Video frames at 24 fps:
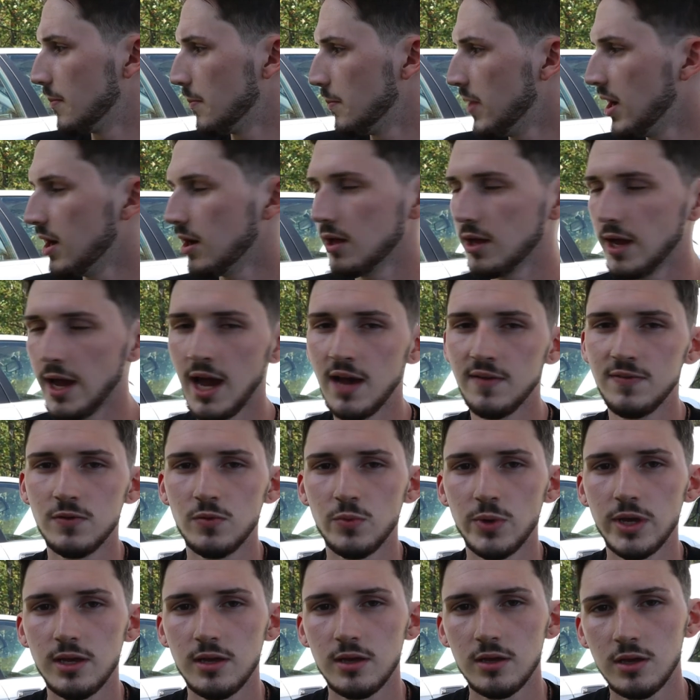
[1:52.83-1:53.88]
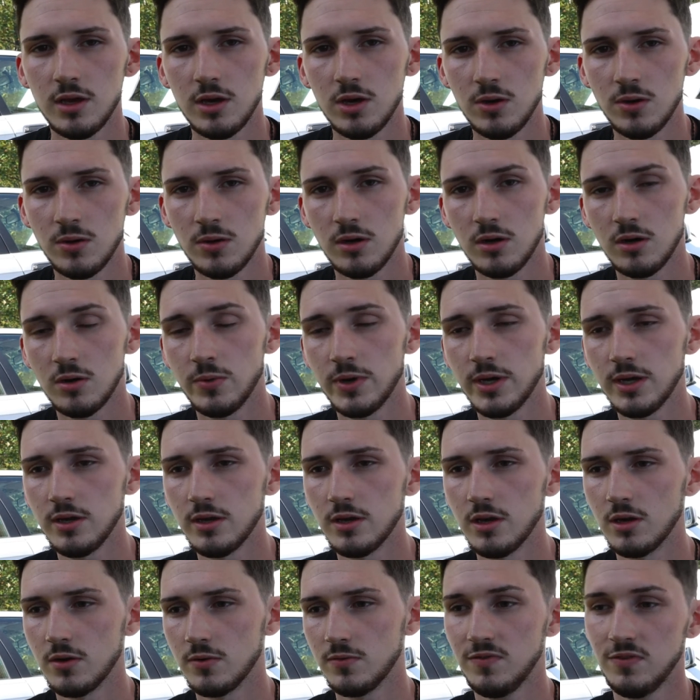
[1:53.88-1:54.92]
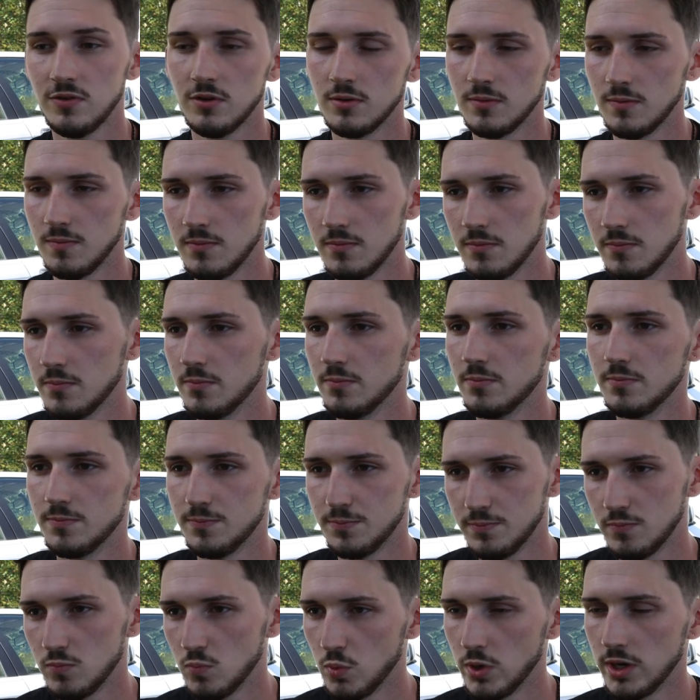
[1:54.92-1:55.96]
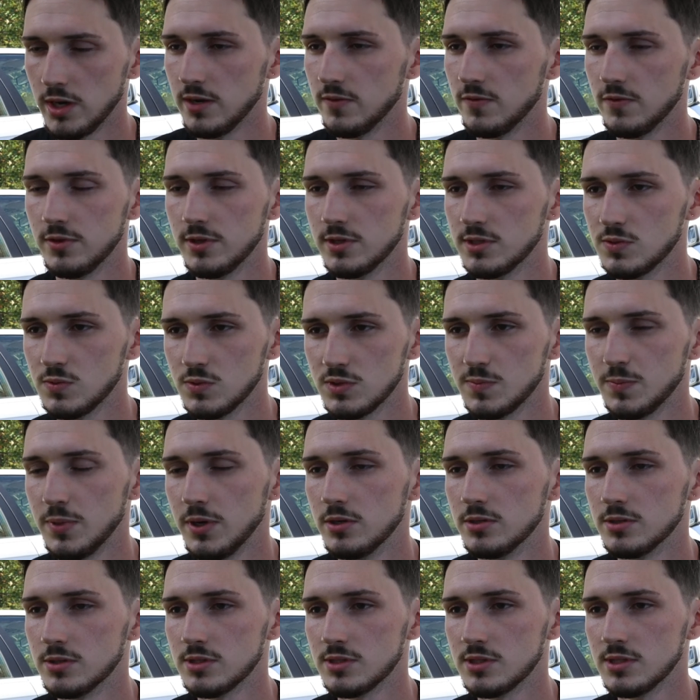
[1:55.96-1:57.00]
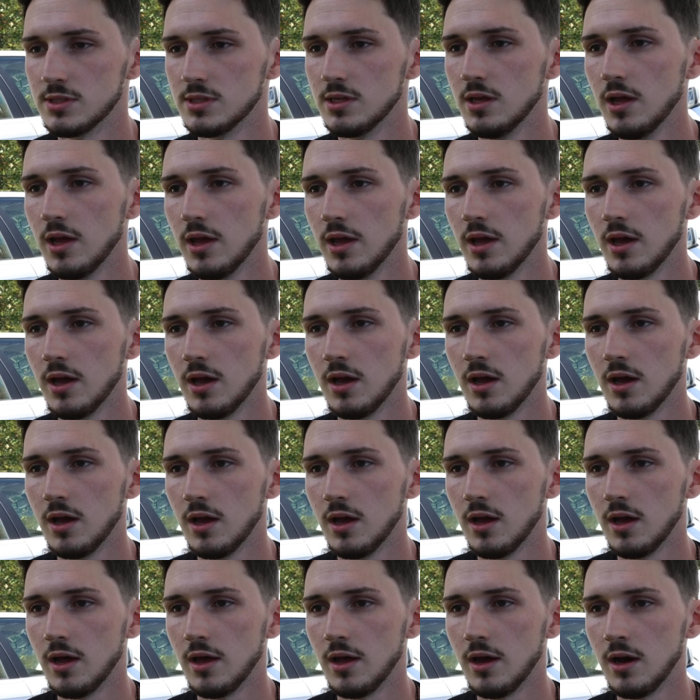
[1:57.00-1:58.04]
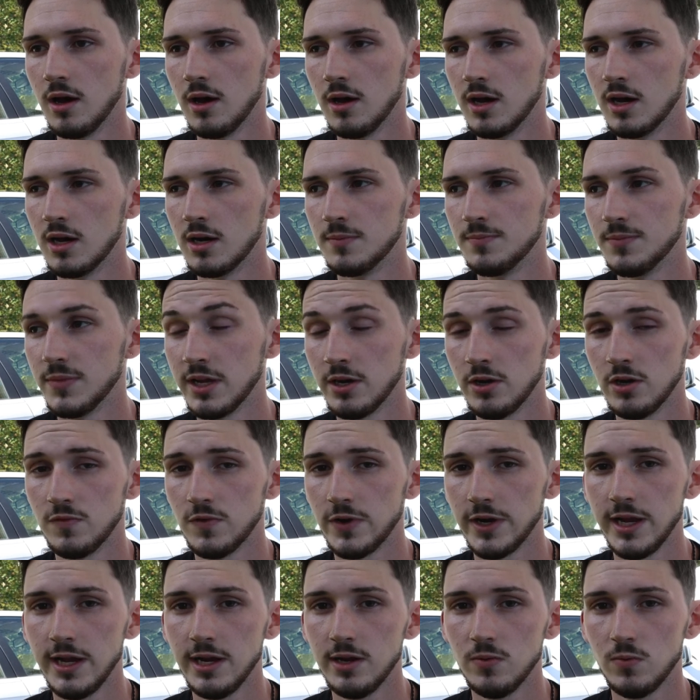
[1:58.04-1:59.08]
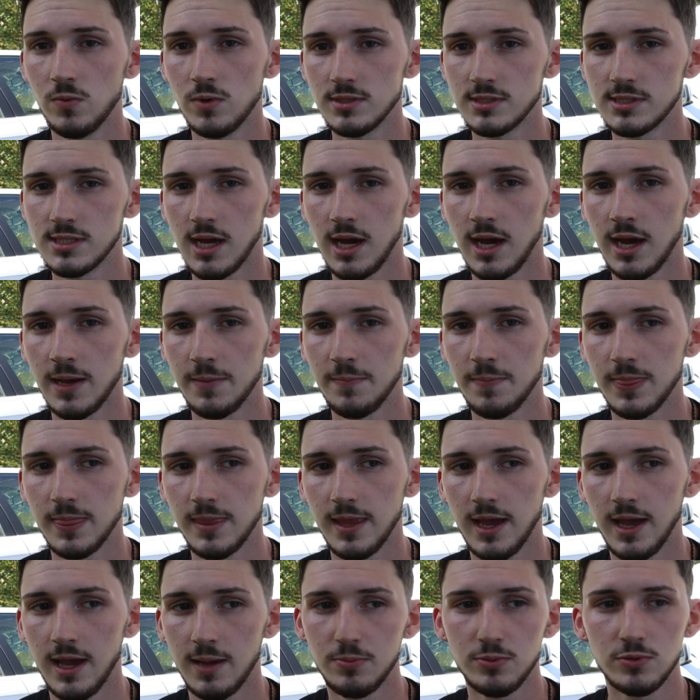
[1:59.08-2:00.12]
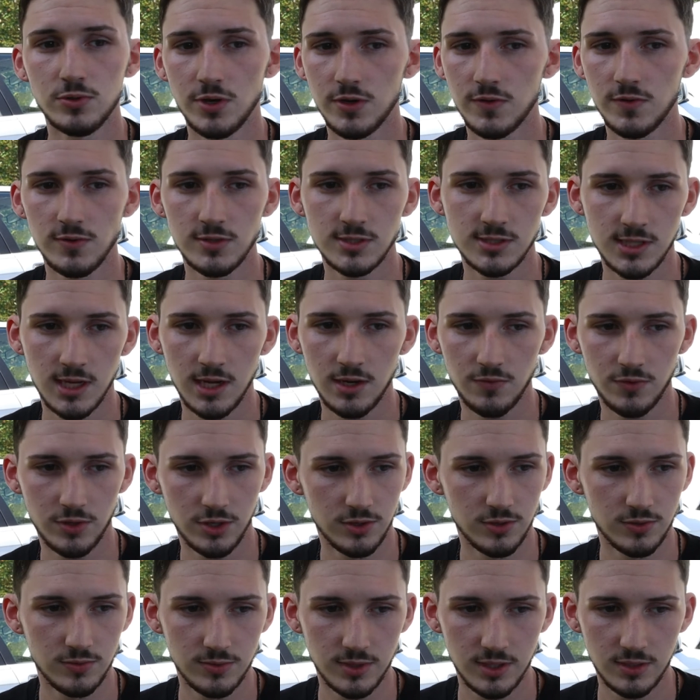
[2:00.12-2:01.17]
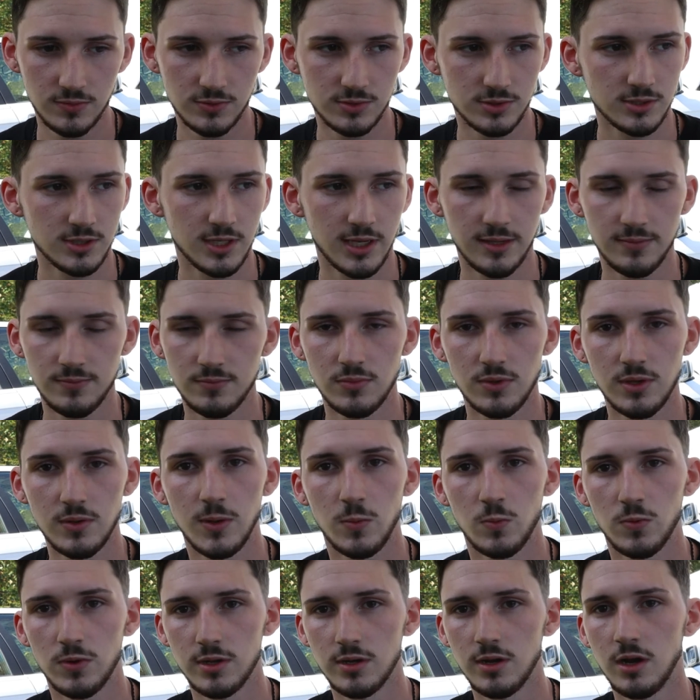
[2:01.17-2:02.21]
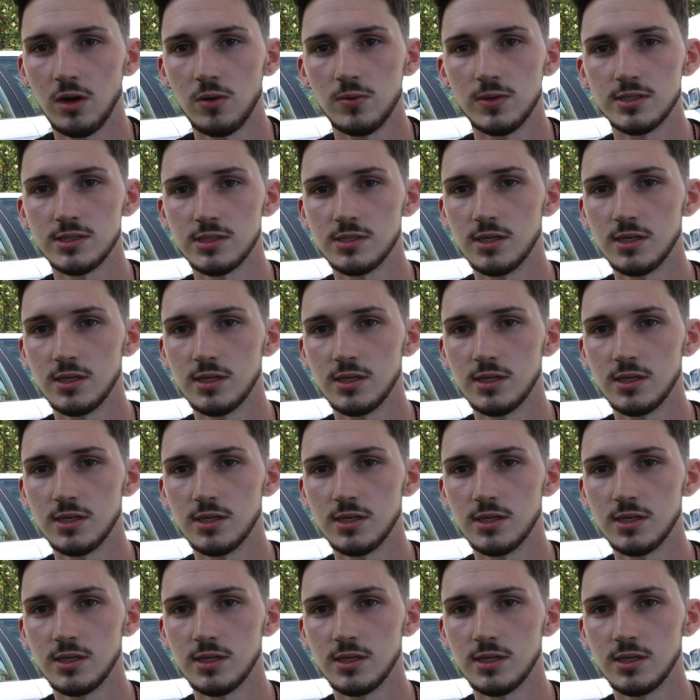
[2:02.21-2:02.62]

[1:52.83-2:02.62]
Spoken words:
about a week ago from whenever this was posted, it overheated one time. I pulled over on the side of the road. It was like what it always